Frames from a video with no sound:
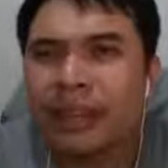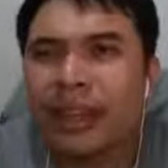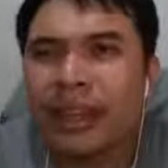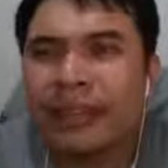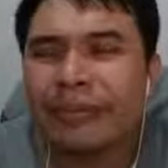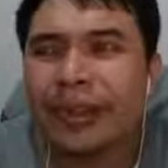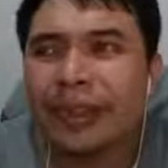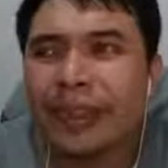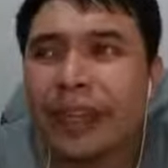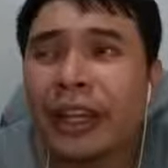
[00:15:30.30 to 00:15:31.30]
I've been
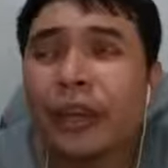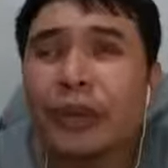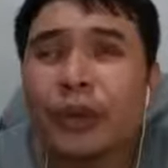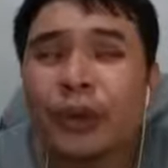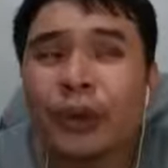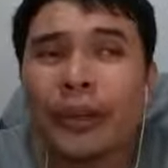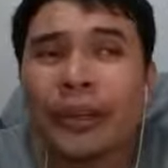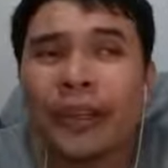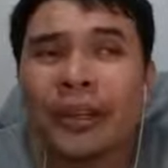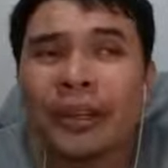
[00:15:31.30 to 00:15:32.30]
thinking of
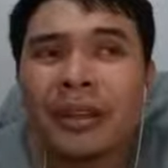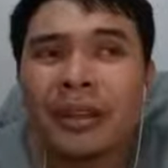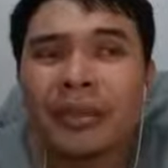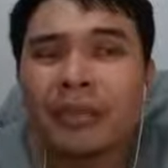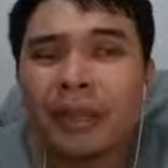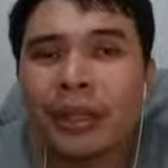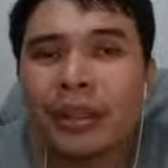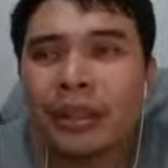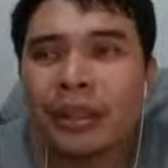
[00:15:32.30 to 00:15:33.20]
quitting, but